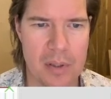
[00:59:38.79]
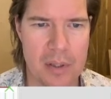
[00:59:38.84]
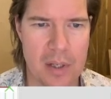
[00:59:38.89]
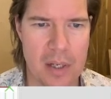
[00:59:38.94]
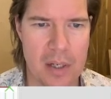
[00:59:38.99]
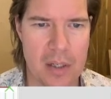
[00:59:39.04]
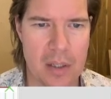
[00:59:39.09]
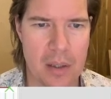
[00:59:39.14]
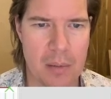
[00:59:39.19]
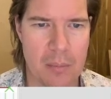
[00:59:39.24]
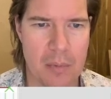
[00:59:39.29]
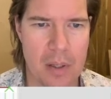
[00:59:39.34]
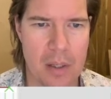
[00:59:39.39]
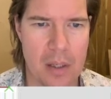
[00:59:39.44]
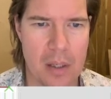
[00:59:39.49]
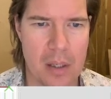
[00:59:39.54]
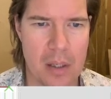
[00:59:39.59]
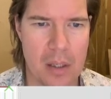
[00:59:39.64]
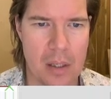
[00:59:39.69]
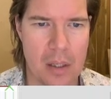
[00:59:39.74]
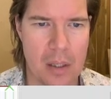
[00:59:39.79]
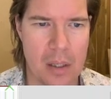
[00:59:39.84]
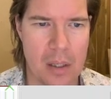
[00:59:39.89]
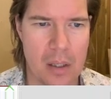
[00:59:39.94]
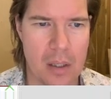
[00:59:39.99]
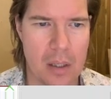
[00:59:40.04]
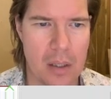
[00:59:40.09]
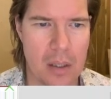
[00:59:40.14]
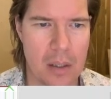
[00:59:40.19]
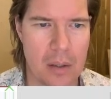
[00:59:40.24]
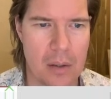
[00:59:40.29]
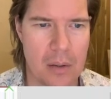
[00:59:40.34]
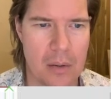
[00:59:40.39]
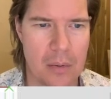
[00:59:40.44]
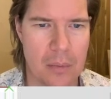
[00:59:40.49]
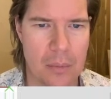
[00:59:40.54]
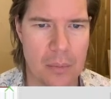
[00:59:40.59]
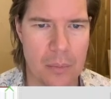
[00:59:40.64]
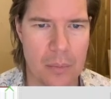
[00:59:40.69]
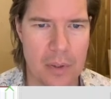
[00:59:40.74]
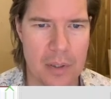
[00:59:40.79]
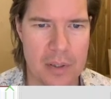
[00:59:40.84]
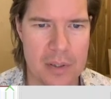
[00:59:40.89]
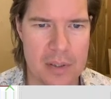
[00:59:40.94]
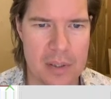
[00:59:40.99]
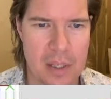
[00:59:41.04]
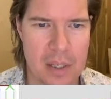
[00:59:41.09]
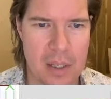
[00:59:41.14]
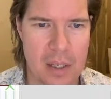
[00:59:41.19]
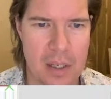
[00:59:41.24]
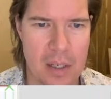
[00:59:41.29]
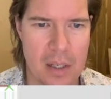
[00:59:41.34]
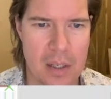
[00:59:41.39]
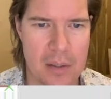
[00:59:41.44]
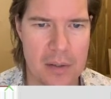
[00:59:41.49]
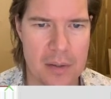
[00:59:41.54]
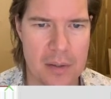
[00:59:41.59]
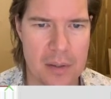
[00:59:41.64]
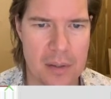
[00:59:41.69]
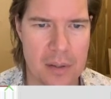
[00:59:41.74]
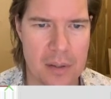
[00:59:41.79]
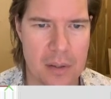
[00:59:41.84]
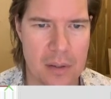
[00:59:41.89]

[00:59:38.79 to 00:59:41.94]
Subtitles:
data command, reset,